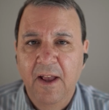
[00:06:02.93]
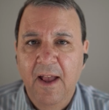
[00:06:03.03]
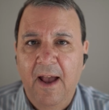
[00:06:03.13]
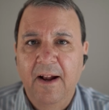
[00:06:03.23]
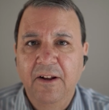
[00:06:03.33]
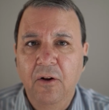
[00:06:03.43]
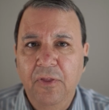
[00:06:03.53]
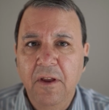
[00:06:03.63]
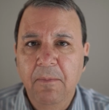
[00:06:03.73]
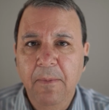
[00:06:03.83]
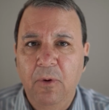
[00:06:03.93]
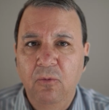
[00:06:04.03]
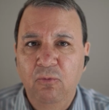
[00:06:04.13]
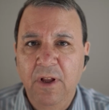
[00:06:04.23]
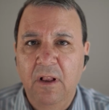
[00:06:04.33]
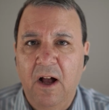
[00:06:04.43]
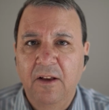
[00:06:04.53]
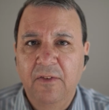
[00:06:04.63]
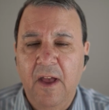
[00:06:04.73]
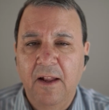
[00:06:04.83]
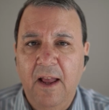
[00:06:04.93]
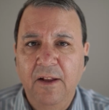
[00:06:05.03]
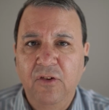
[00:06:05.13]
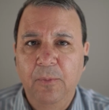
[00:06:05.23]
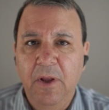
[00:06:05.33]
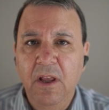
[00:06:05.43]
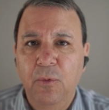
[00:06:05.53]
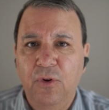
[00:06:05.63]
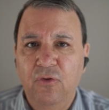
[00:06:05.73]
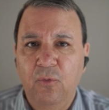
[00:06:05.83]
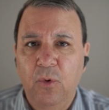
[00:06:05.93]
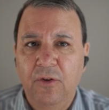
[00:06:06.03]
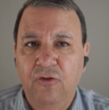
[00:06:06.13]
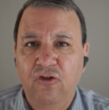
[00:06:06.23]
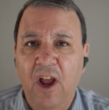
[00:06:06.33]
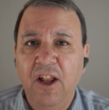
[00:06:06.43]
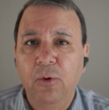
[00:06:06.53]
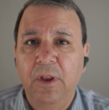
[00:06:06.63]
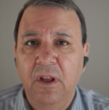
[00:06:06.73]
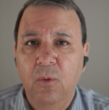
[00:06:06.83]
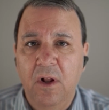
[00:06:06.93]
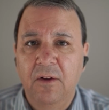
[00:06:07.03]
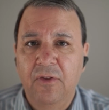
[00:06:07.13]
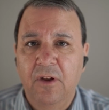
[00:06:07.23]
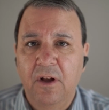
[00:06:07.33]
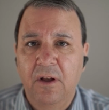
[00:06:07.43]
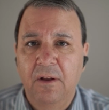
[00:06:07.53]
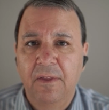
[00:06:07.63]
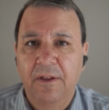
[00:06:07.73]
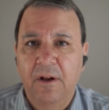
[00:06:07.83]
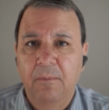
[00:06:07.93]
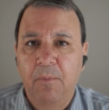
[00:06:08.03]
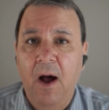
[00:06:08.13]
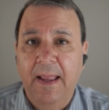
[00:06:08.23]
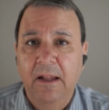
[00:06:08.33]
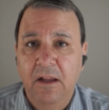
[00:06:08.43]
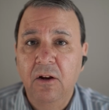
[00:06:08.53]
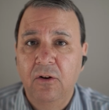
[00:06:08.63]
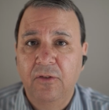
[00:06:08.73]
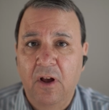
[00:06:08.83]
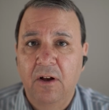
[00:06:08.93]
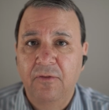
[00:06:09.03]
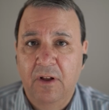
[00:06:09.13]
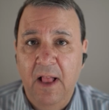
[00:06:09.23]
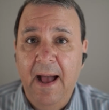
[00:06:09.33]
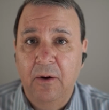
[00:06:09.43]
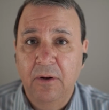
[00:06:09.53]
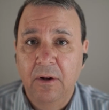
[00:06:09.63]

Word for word: and I don't think people realize that ADP was, was genuinely one of the, the pioneers of the cloud.